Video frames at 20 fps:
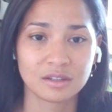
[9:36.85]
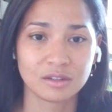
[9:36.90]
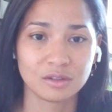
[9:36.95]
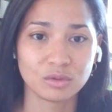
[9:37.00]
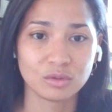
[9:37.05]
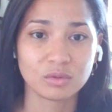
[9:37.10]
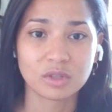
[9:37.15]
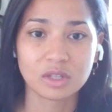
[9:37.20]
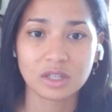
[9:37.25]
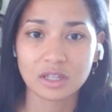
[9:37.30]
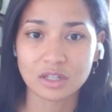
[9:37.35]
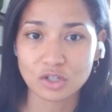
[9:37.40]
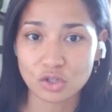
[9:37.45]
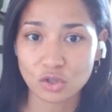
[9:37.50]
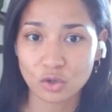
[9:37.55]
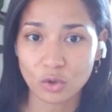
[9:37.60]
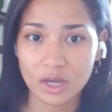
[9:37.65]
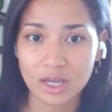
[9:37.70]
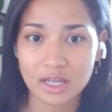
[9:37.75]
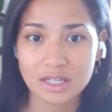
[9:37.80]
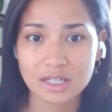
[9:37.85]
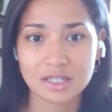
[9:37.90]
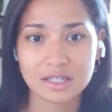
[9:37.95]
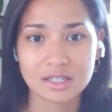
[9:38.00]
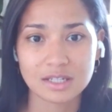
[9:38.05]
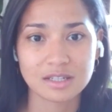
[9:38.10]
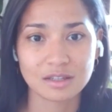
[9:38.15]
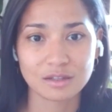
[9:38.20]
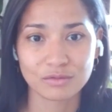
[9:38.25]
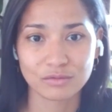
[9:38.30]
you really enjoy it
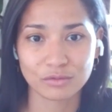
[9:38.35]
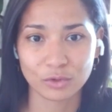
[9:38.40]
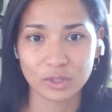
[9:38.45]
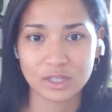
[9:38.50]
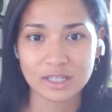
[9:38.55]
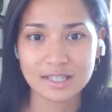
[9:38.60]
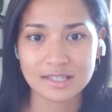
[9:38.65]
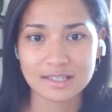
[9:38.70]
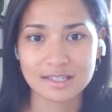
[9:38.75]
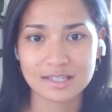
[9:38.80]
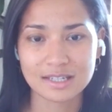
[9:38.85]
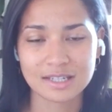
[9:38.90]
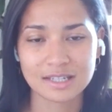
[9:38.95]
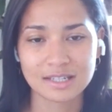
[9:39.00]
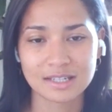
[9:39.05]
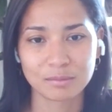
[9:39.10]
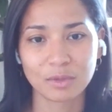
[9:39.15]
to the fullest,